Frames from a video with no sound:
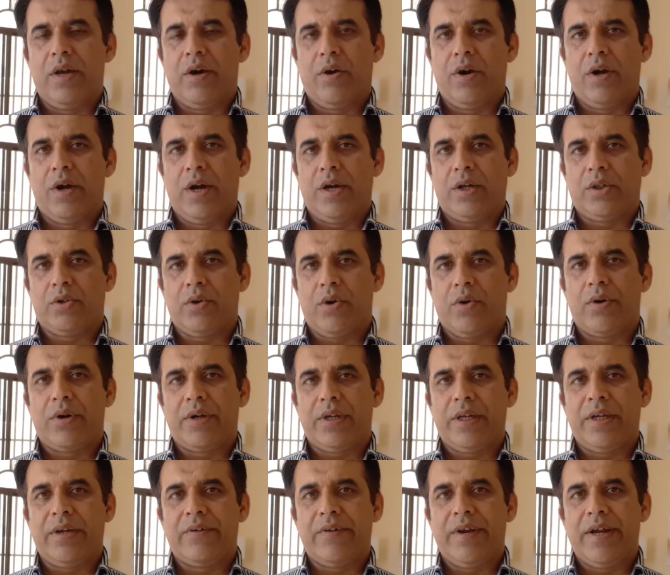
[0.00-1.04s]

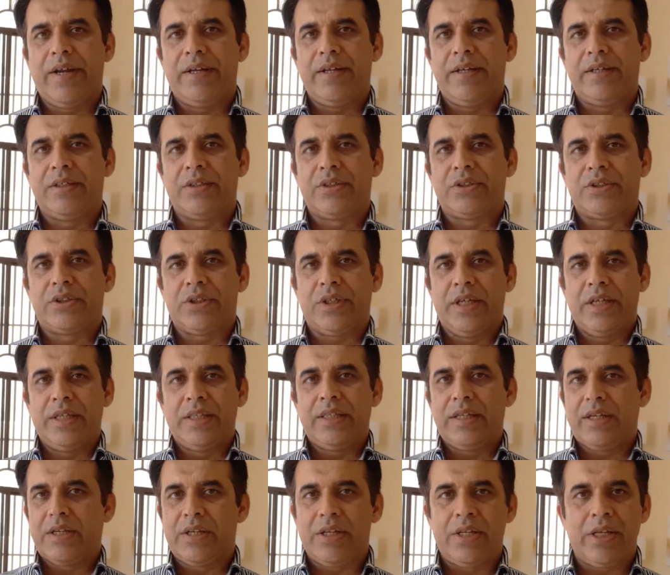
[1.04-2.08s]
authority gradient
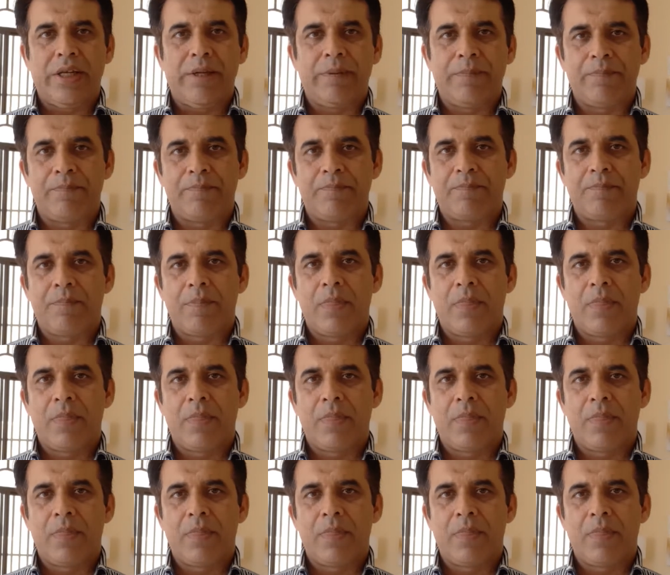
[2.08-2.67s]
in the team.